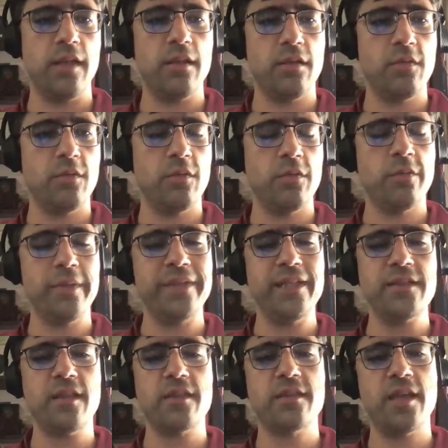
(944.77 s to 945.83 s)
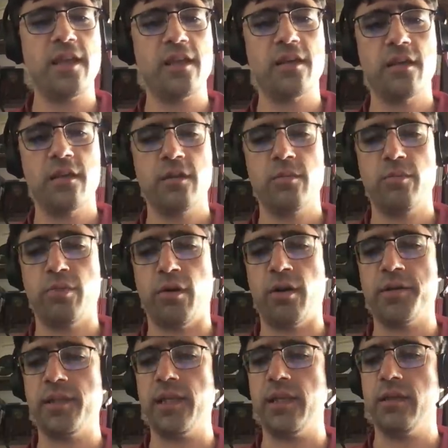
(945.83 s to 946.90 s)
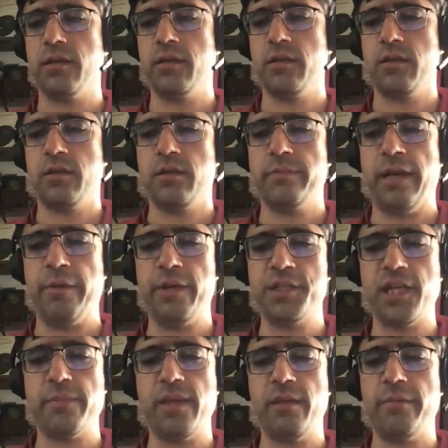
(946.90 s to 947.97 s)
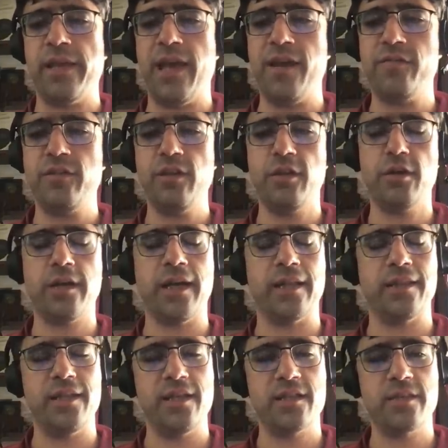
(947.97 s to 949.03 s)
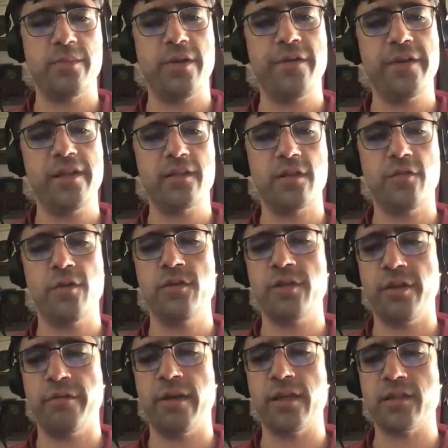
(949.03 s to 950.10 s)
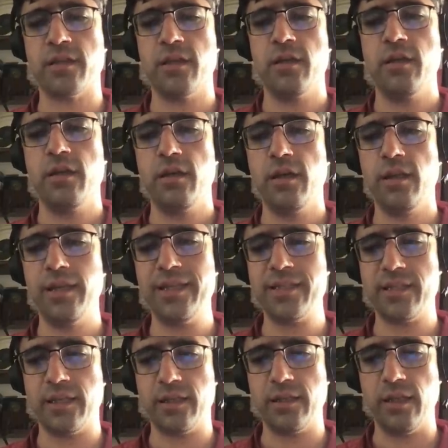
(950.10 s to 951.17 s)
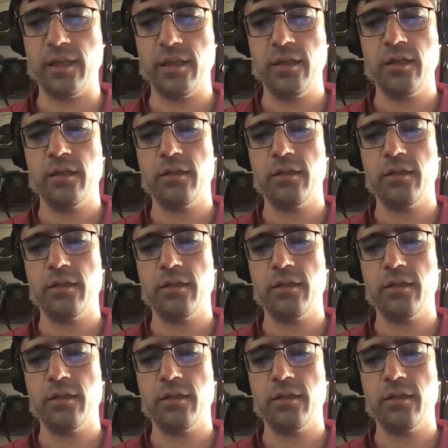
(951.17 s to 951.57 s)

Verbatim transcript: Well, we need to think broadly, by which I mean we have to look at the experience of using Rust holistically.